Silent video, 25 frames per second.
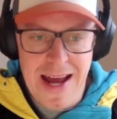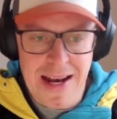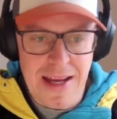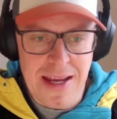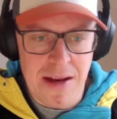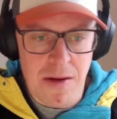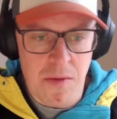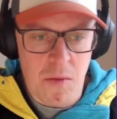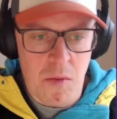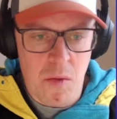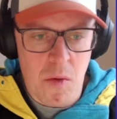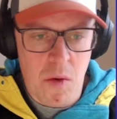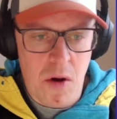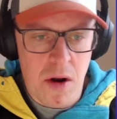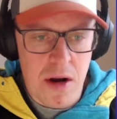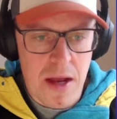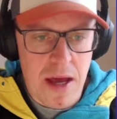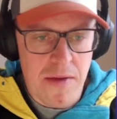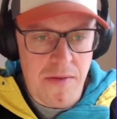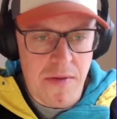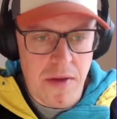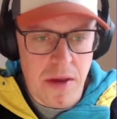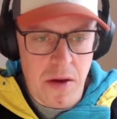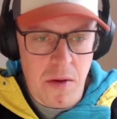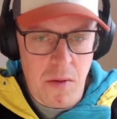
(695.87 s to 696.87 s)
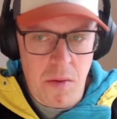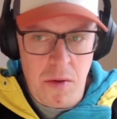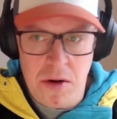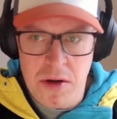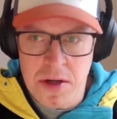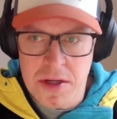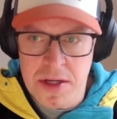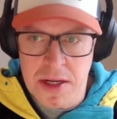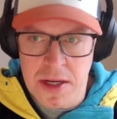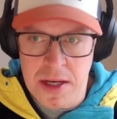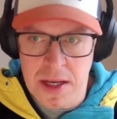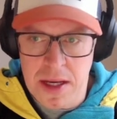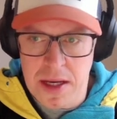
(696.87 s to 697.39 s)
add in whatever you
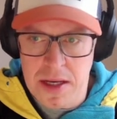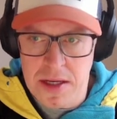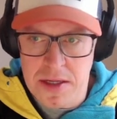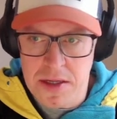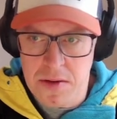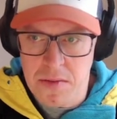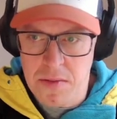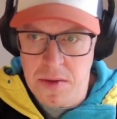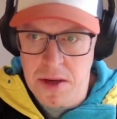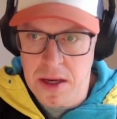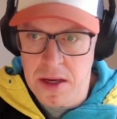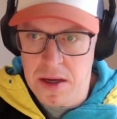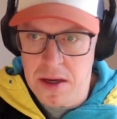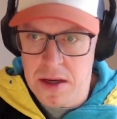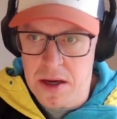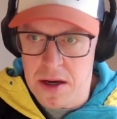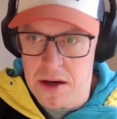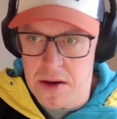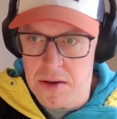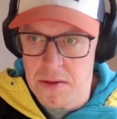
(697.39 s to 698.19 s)
want in here. So we can